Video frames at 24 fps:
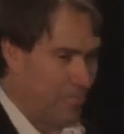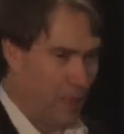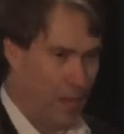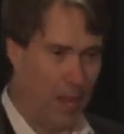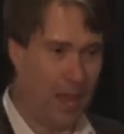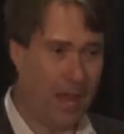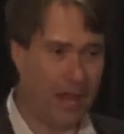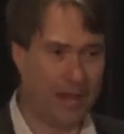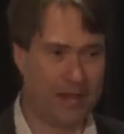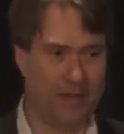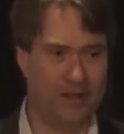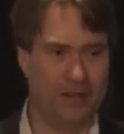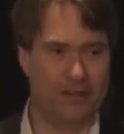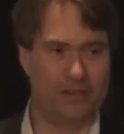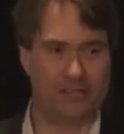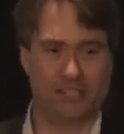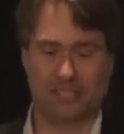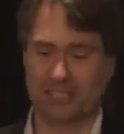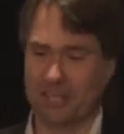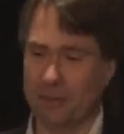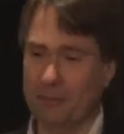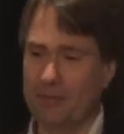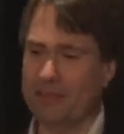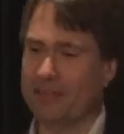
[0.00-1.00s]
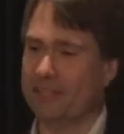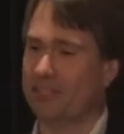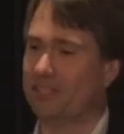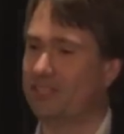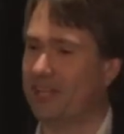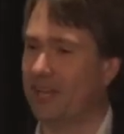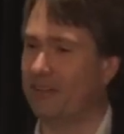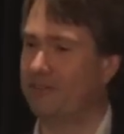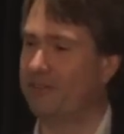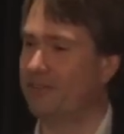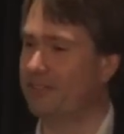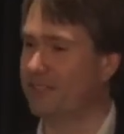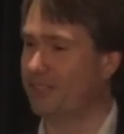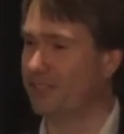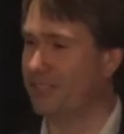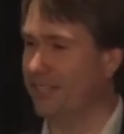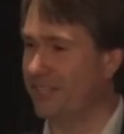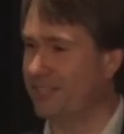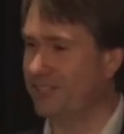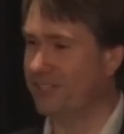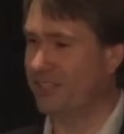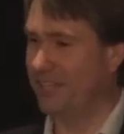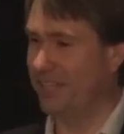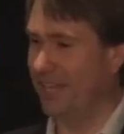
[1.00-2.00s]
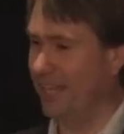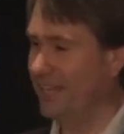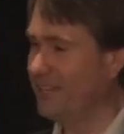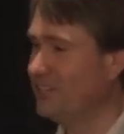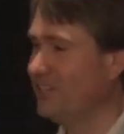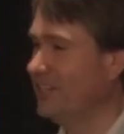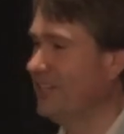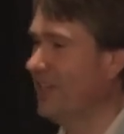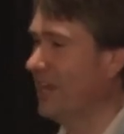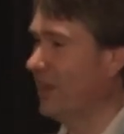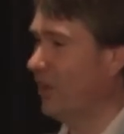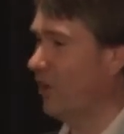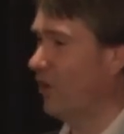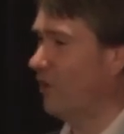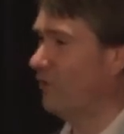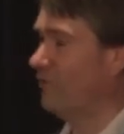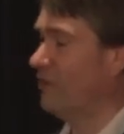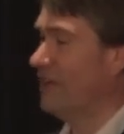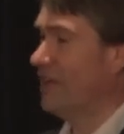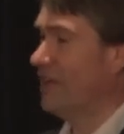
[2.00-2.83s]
I don't know, some of this stuff is the internet of